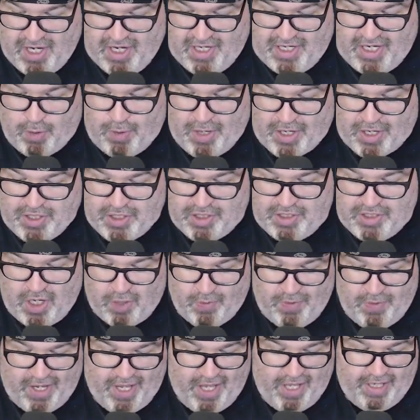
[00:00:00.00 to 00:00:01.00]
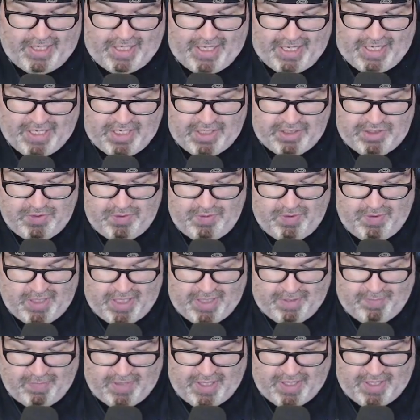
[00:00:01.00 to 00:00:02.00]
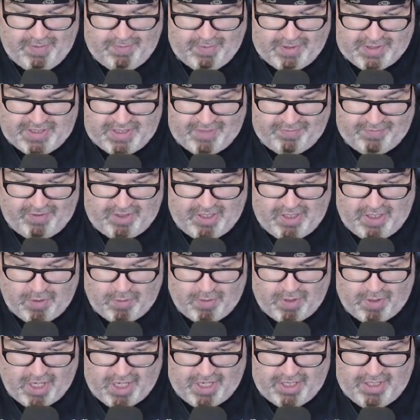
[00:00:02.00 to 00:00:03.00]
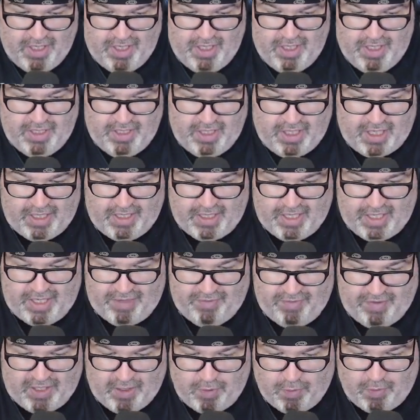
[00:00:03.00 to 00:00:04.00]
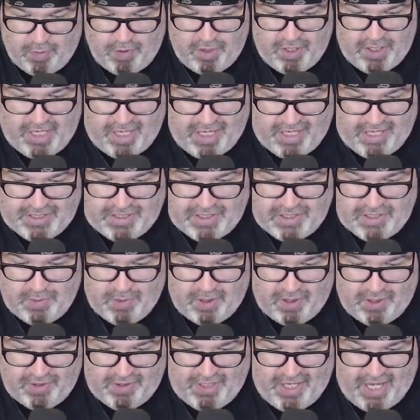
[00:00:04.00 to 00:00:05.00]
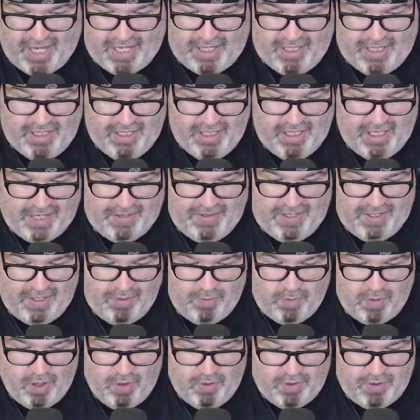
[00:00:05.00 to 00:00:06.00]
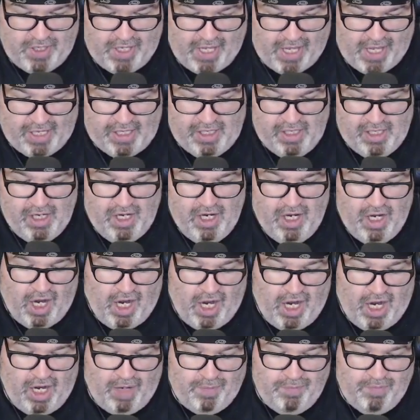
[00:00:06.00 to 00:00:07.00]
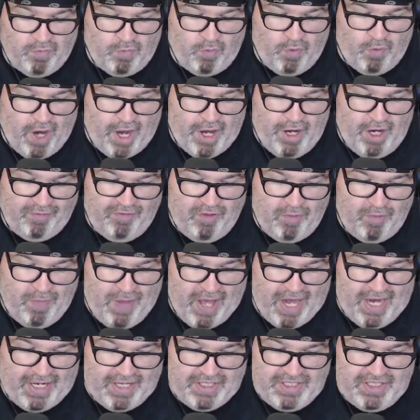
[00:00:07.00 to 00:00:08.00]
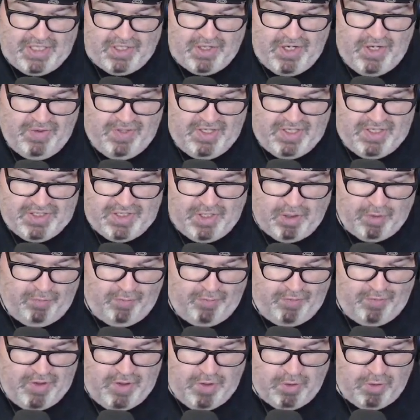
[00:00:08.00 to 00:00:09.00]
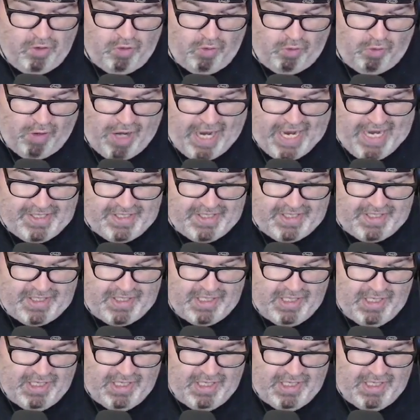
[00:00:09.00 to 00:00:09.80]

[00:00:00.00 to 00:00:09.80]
Now, I could go in and I could do like my stuff here where I kind of get everything organized and do all that. I think we're okay. Right off the bat, I can tell you these don't feel great.